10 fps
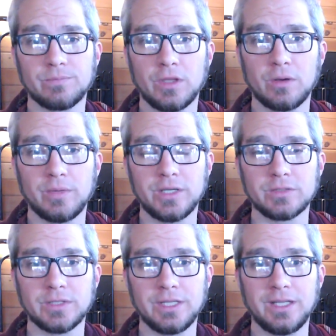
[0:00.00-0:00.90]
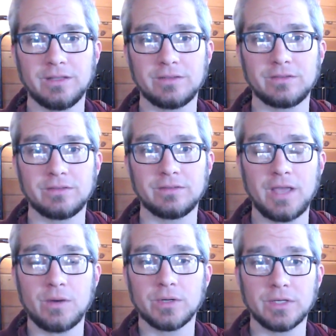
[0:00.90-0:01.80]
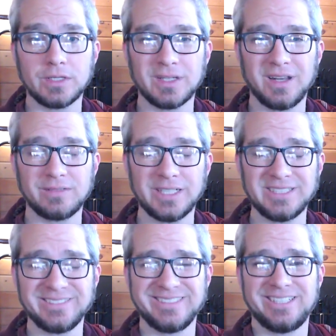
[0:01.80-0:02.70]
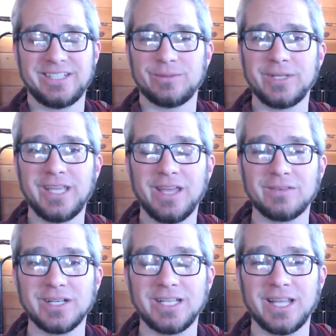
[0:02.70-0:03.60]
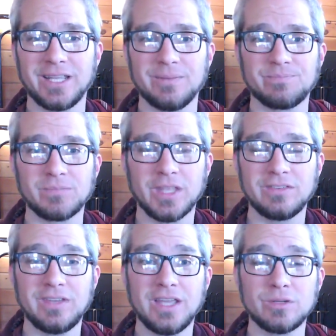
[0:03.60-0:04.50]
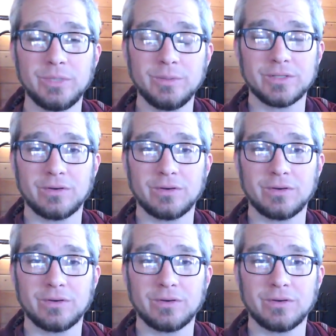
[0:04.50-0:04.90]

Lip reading: Our mind really gets soured and kind of like, ugh, we can't really like stand to be with